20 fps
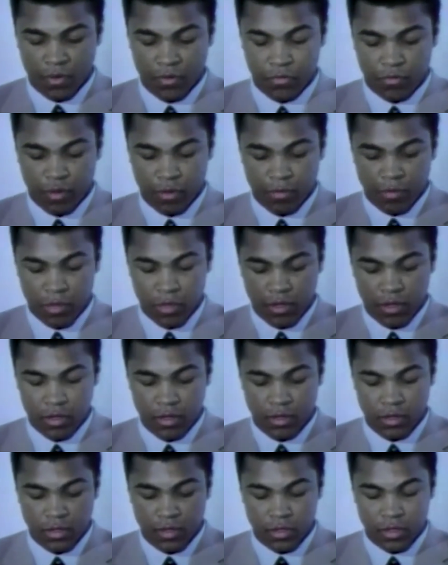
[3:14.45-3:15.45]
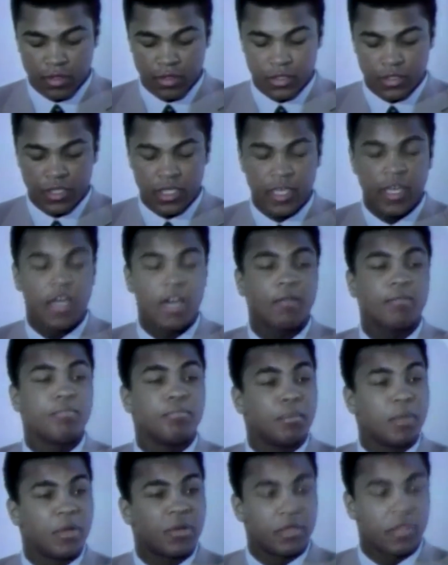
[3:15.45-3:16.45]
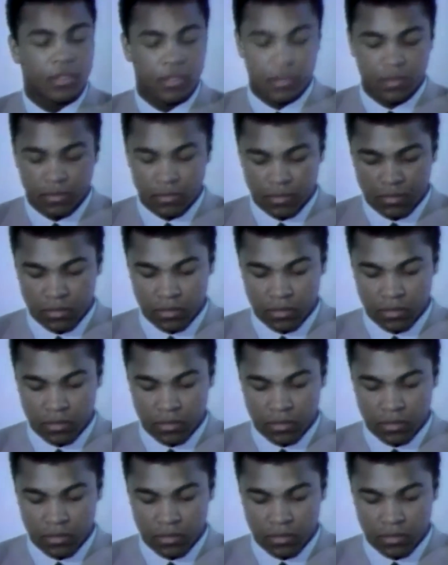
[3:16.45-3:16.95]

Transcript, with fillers: from here to help murder